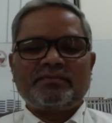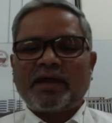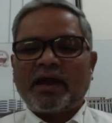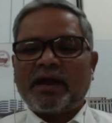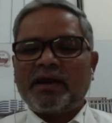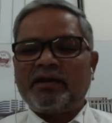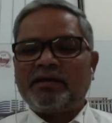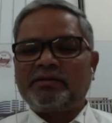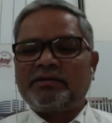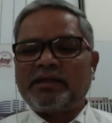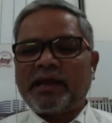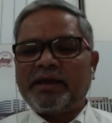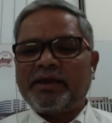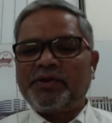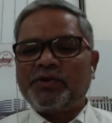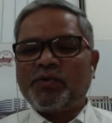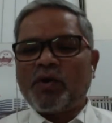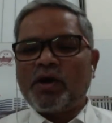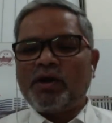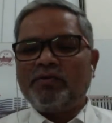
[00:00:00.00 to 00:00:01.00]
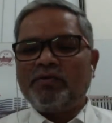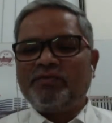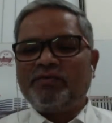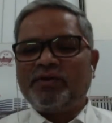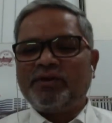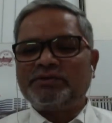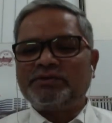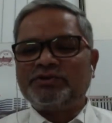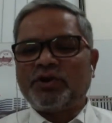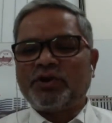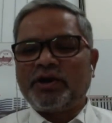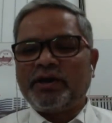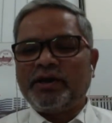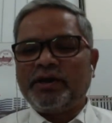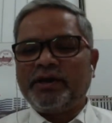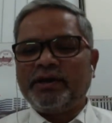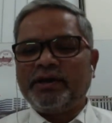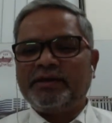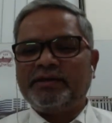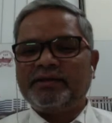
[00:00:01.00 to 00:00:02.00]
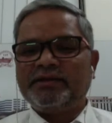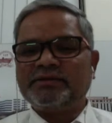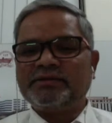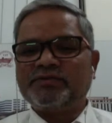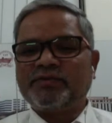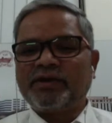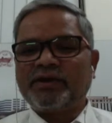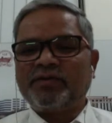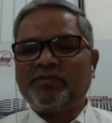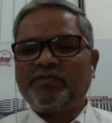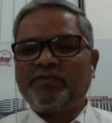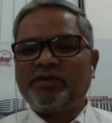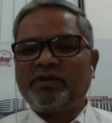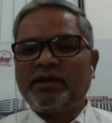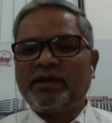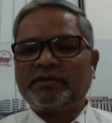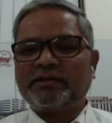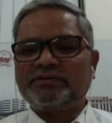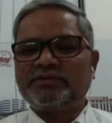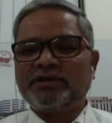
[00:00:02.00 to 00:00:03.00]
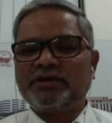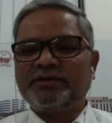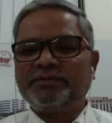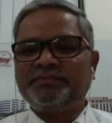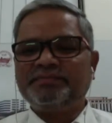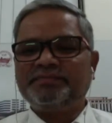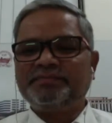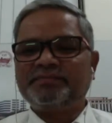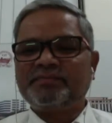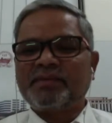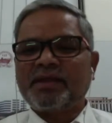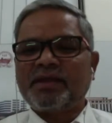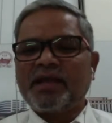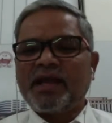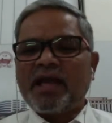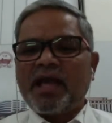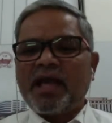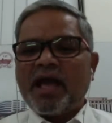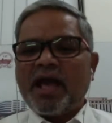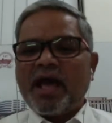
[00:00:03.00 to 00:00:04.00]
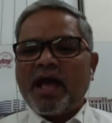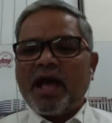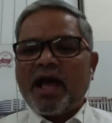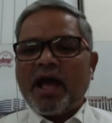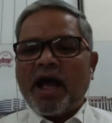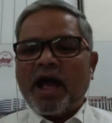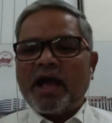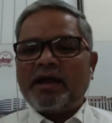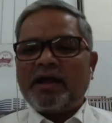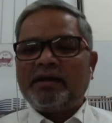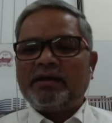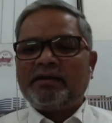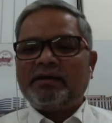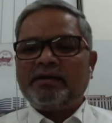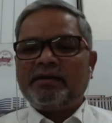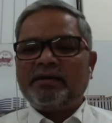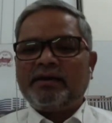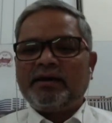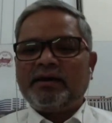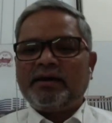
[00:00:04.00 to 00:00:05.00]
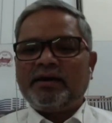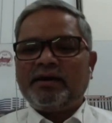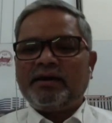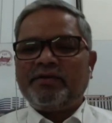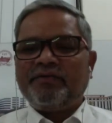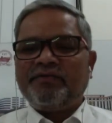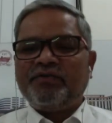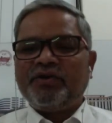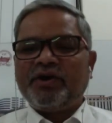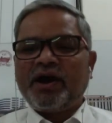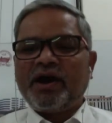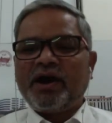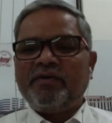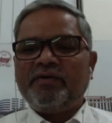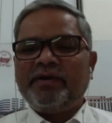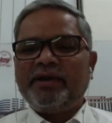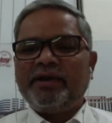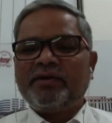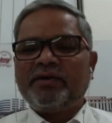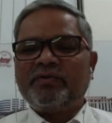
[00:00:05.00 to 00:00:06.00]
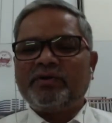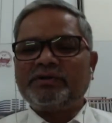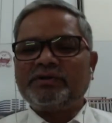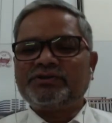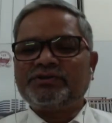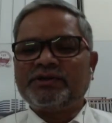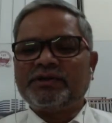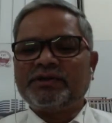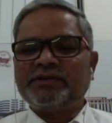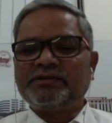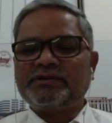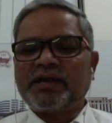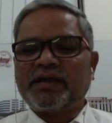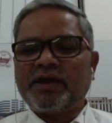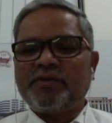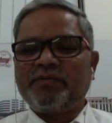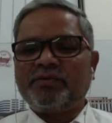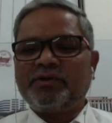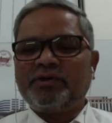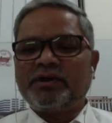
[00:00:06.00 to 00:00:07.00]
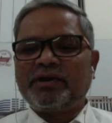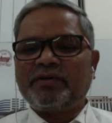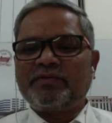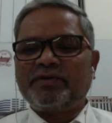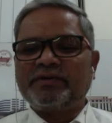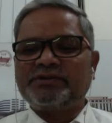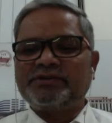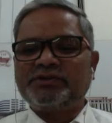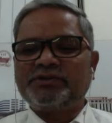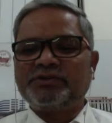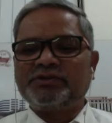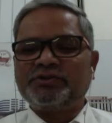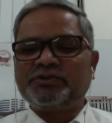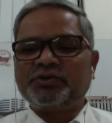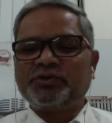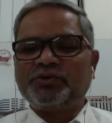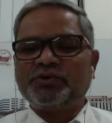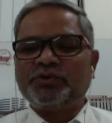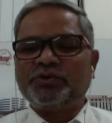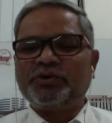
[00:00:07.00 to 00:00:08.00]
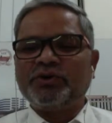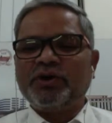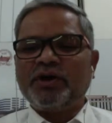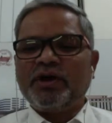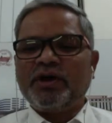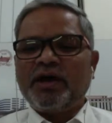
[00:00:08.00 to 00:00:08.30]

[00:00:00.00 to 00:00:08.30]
And thank you all for joining in this wonderful lecture. And if you have any questions, I would request you to